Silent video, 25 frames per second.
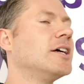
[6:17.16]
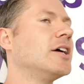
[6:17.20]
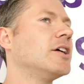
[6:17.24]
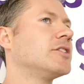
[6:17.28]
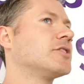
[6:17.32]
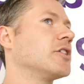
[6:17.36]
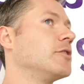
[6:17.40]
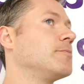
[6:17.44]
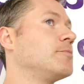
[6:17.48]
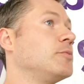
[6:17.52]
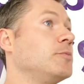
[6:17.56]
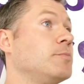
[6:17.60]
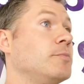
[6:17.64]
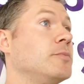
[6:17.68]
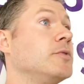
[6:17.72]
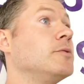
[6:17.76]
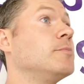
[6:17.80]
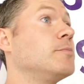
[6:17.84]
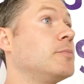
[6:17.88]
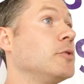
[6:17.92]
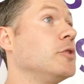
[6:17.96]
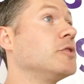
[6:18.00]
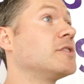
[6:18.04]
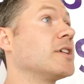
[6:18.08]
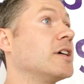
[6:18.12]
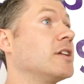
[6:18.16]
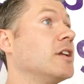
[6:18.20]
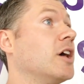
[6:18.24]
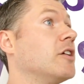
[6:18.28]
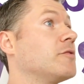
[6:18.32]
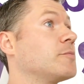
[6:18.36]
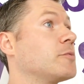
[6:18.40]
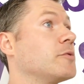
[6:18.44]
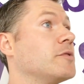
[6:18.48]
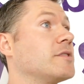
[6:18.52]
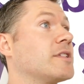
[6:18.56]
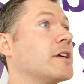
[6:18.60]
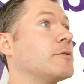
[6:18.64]
So, beauty at
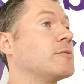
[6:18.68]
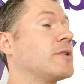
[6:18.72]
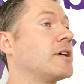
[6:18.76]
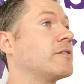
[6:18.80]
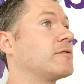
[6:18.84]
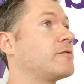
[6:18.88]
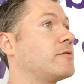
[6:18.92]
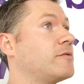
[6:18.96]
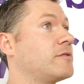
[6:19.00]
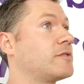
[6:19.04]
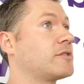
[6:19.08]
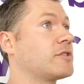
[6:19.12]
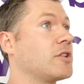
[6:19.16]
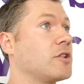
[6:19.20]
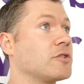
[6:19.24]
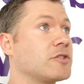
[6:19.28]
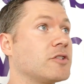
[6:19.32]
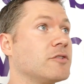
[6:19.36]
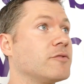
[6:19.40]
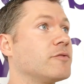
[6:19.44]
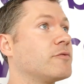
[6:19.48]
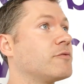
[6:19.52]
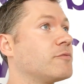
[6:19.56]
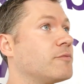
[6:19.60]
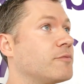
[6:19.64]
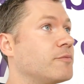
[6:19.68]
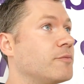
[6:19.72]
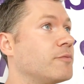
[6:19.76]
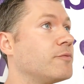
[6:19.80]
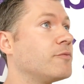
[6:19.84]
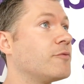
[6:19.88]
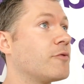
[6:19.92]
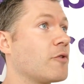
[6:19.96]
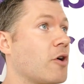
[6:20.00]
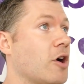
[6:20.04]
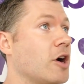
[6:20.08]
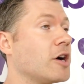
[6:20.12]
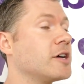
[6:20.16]
Loughborough is that we have such a
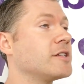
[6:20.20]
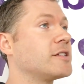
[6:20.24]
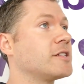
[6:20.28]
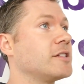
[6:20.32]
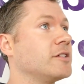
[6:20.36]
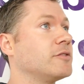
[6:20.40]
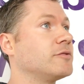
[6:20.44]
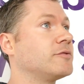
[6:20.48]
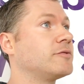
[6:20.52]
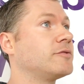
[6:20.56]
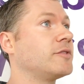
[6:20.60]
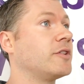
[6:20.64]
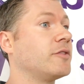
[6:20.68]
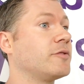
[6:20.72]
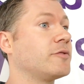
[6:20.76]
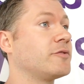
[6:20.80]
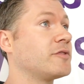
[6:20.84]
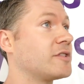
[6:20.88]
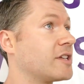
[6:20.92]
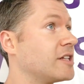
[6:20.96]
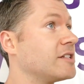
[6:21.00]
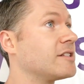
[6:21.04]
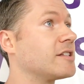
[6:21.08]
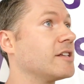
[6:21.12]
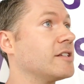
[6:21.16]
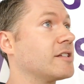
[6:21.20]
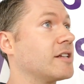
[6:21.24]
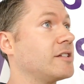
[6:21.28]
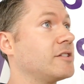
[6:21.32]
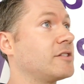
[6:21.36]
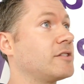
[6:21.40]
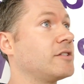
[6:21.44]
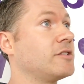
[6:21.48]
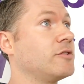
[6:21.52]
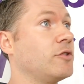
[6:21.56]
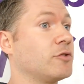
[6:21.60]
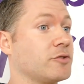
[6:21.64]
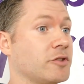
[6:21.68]
variety of facilities, and
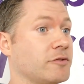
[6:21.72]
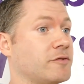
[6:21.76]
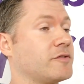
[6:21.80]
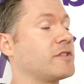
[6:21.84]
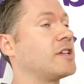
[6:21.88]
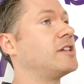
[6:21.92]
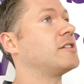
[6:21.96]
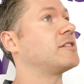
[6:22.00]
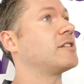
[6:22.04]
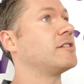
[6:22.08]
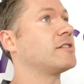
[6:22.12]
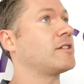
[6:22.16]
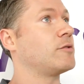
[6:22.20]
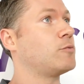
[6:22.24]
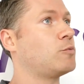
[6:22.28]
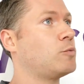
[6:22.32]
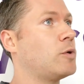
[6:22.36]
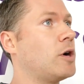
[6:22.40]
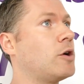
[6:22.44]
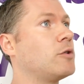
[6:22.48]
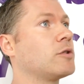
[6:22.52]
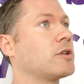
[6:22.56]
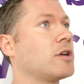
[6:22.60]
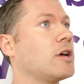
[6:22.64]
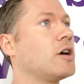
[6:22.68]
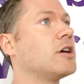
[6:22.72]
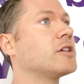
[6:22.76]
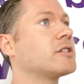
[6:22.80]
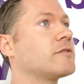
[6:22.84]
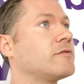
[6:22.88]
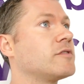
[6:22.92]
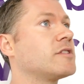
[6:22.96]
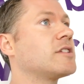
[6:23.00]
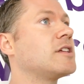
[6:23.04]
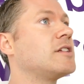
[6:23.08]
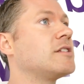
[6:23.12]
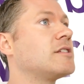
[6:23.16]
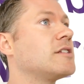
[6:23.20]
it's not just facilities; they're world-class
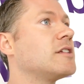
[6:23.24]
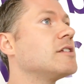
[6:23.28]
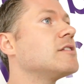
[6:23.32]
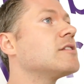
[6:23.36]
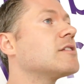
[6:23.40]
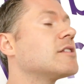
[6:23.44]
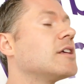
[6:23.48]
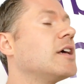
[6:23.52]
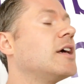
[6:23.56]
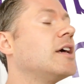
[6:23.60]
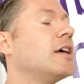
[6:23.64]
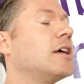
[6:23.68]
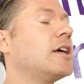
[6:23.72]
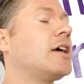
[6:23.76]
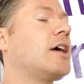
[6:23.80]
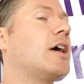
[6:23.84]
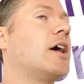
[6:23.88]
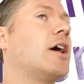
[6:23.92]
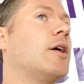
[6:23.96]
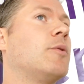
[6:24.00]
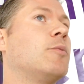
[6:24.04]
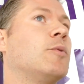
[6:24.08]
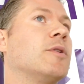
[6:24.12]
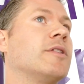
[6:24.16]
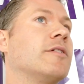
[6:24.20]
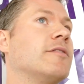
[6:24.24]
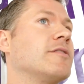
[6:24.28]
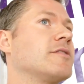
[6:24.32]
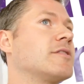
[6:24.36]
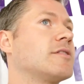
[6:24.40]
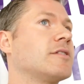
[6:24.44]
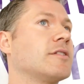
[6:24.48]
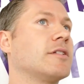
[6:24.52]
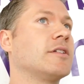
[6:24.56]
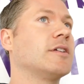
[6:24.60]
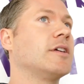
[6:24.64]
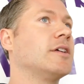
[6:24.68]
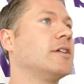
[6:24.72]
facilities. Whether
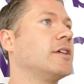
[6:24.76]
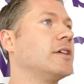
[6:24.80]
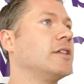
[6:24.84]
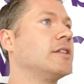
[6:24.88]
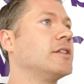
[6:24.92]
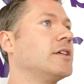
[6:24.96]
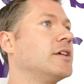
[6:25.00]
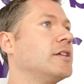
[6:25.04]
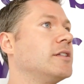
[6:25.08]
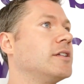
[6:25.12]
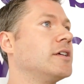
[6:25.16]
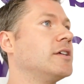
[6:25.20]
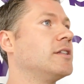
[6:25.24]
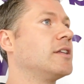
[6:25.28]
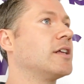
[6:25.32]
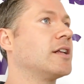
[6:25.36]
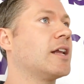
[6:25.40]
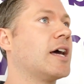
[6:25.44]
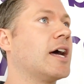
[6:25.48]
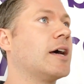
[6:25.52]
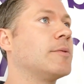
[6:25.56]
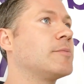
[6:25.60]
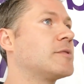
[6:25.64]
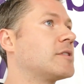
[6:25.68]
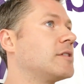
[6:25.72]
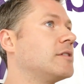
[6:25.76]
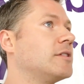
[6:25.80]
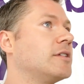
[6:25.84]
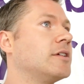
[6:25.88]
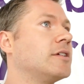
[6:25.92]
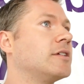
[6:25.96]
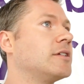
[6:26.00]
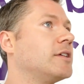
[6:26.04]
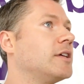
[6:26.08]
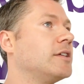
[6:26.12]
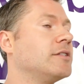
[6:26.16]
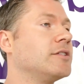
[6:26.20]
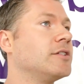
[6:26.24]
it's in the labs, in
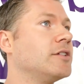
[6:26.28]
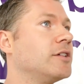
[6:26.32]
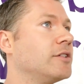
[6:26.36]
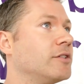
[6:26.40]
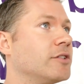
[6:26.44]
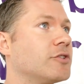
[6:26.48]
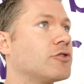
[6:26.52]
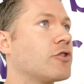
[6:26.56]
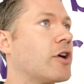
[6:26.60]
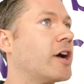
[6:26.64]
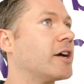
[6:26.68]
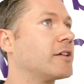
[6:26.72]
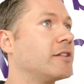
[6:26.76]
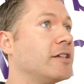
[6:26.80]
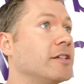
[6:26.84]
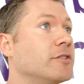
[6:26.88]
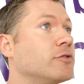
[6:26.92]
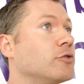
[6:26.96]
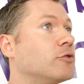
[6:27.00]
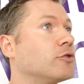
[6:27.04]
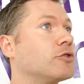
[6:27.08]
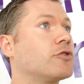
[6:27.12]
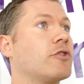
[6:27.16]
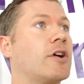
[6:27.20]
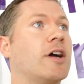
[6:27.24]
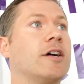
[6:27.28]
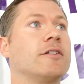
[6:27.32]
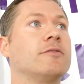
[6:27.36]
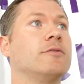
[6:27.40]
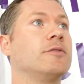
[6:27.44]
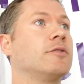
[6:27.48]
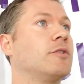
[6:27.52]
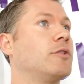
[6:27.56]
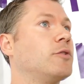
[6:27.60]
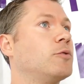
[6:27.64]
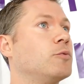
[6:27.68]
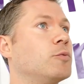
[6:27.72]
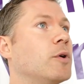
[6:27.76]
the track, the indoor track,
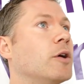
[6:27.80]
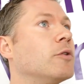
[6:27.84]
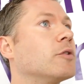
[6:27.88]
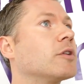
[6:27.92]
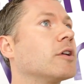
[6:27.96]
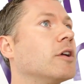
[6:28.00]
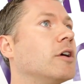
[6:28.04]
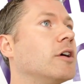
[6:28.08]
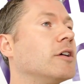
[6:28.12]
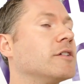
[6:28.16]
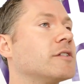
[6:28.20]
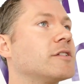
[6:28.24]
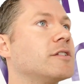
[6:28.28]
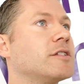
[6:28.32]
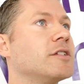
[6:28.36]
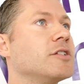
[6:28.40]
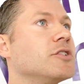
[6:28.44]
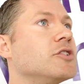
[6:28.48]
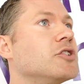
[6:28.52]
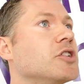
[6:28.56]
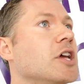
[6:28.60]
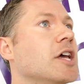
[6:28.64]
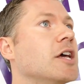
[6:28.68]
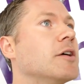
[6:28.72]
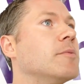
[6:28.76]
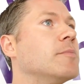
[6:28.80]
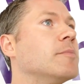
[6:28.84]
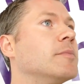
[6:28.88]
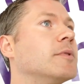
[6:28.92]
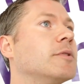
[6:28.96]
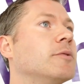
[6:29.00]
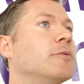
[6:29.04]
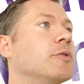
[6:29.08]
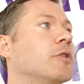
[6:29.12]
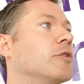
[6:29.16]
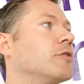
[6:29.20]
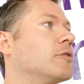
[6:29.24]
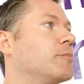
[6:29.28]
we've got a world-class gym.
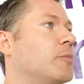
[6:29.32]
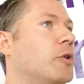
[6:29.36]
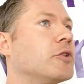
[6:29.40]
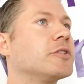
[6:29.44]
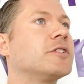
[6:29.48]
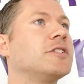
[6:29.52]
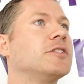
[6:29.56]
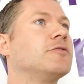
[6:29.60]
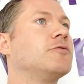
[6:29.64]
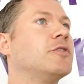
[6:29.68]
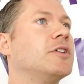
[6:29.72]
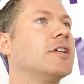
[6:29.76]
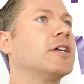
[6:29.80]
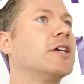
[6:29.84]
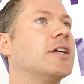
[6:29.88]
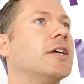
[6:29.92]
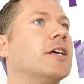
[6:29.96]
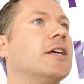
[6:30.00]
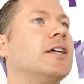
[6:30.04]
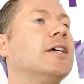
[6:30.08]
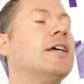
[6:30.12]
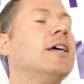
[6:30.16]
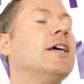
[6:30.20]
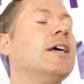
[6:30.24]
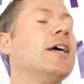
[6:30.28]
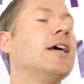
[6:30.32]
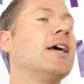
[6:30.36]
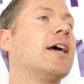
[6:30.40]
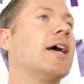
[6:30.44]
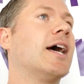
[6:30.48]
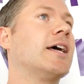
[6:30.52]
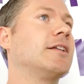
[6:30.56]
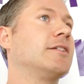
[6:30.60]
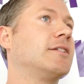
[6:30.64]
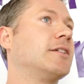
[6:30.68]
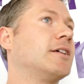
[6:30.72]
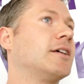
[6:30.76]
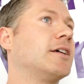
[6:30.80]
We've got the boxing ring here,
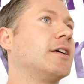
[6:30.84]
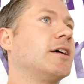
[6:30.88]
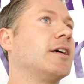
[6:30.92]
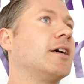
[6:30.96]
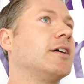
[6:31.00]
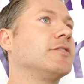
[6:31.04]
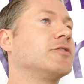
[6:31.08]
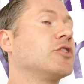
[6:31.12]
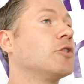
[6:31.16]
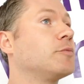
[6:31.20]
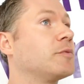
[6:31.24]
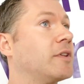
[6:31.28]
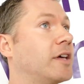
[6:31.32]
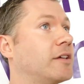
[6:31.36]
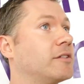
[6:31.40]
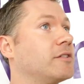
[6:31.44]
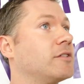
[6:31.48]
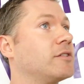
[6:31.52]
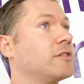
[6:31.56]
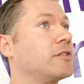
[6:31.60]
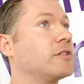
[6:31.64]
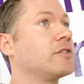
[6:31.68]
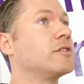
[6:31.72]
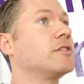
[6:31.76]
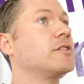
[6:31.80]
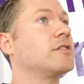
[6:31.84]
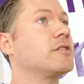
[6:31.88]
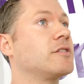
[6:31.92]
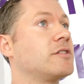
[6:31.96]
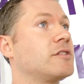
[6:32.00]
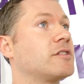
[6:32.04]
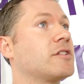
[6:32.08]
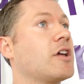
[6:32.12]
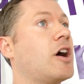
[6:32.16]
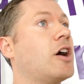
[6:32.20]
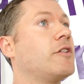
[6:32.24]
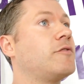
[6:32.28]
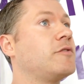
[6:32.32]
and on top of that,
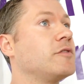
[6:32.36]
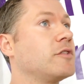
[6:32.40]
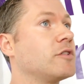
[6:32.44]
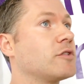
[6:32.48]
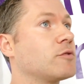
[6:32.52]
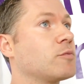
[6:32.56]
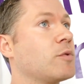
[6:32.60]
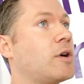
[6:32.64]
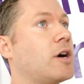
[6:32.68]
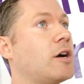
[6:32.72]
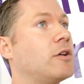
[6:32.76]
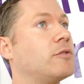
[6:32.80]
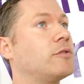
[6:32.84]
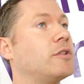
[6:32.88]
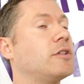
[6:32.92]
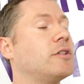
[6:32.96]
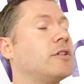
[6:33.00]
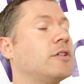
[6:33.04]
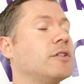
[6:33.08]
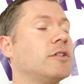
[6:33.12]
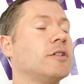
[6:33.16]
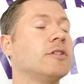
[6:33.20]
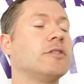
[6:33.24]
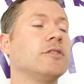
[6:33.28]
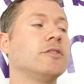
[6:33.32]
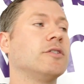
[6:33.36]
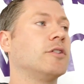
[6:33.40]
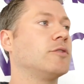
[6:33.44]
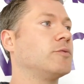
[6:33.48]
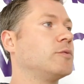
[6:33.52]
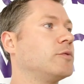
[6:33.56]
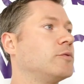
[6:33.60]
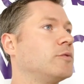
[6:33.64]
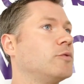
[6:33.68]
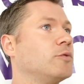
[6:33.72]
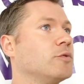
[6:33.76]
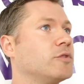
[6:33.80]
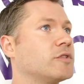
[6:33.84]
the staffing as well.
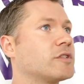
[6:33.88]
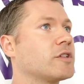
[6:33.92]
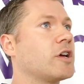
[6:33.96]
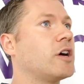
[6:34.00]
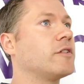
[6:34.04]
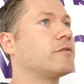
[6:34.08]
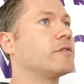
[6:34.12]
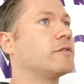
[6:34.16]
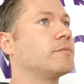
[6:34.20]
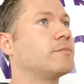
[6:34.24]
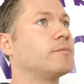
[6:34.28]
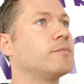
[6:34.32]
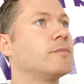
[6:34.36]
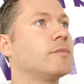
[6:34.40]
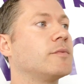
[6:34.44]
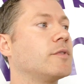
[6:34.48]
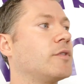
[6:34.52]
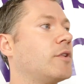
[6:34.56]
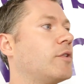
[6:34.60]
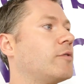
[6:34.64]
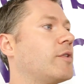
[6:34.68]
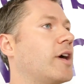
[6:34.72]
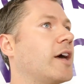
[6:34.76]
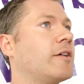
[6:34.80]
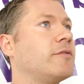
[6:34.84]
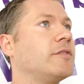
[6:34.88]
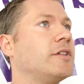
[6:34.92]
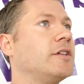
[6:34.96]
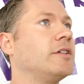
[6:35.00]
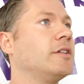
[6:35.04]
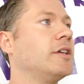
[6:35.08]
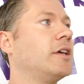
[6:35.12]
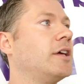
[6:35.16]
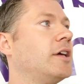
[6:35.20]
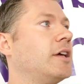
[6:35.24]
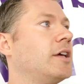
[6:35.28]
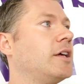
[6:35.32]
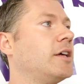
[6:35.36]
All the staff are
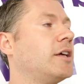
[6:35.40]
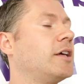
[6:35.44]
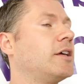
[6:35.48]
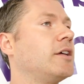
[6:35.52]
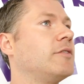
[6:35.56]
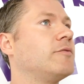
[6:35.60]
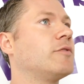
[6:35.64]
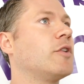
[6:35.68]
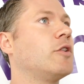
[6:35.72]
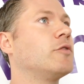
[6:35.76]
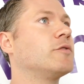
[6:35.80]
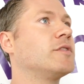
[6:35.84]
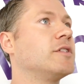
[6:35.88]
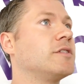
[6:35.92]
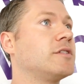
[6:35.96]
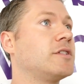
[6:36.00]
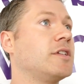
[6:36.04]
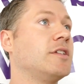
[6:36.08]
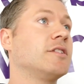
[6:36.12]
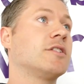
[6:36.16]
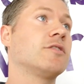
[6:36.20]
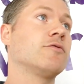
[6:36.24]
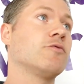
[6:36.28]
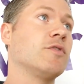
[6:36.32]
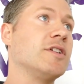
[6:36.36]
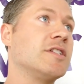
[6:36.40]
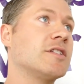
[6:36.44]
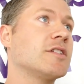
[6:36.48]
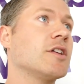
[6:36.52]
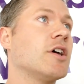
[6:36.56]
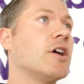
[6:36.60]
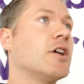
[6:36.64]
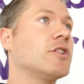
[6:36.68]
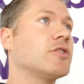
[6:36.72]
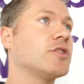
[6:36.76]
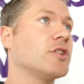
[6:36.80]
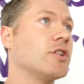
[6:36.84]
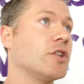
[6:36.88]
heavily involved into
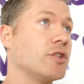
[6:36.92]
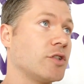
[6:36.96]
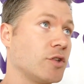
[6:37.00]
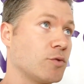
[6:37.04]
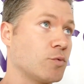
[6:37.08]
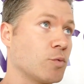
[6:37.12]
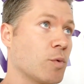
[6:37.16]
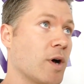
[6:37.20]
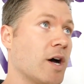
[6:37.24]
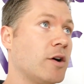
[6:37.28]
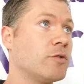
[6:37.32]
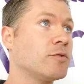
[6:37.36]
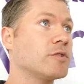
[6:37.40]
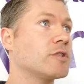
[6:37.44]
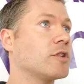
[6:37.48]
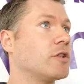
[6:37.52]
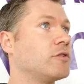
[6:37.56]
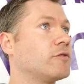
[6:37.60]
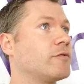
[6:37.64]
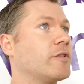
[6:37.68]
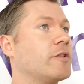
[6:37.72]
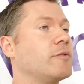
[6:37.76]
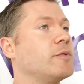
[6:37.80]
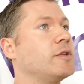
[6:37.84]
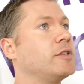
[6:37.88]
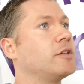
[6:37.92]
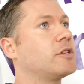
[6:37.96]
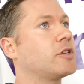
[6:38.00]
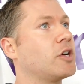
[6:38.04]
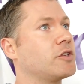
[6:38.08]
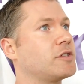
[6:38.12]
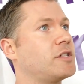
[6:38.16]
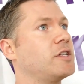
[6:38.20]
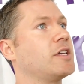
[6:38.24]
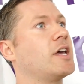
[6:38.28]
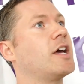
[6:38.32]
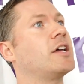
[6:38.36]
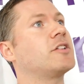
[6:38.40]
research as well. So it's very
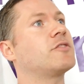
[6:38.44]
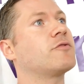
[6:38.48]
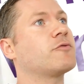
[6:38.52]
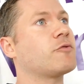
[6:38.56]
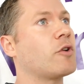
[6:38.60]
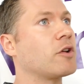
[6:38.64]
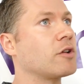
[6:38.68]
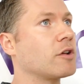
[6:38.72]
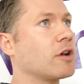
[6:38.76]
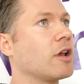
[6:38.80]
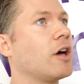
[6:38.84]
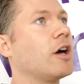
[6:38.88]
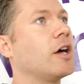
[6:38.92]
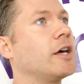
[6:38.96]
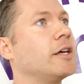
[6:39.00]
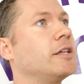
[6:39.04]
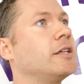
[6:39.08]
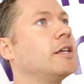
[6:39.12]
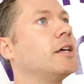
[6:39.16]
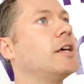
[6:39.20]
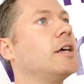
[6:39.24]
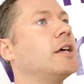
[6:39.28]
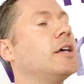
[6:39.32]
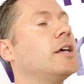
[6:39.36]
cutting-edge, front-line.